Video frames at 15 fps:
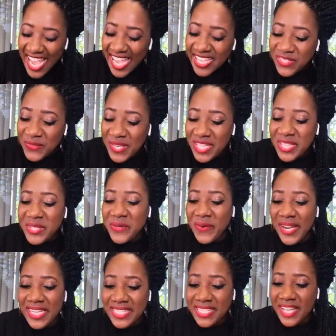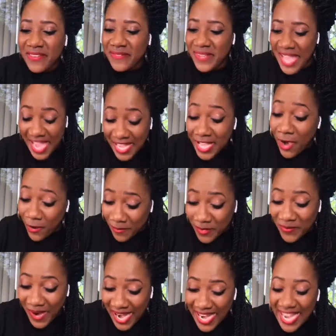He's one of the greatest and
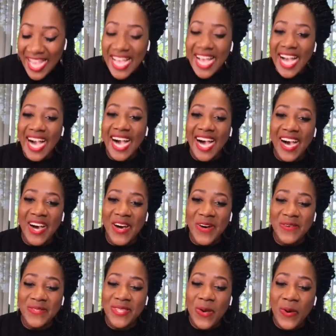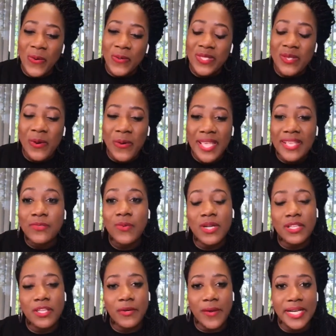Kobe, right? So he's
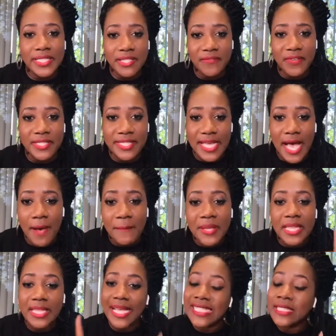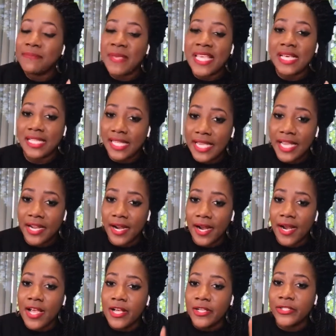one of the greatest of his time. But let's be clear.